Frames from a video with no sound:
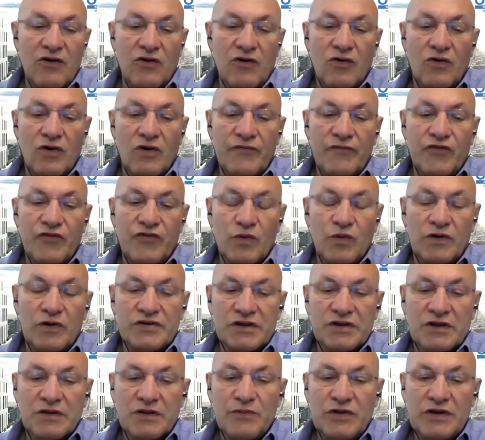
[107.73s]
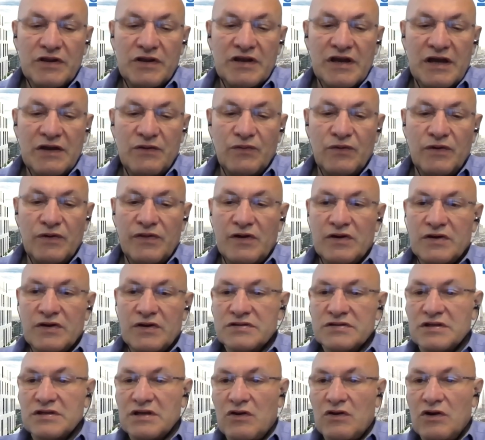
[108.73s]
or if you want to communicate with
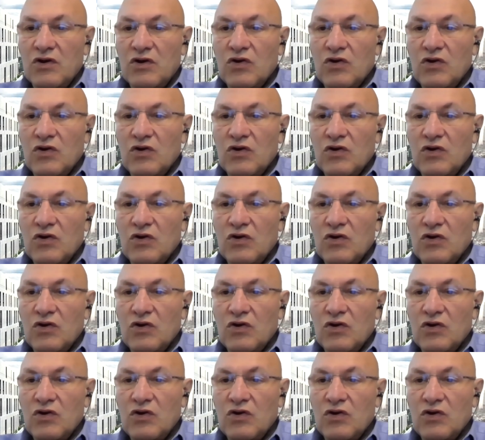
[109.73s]
us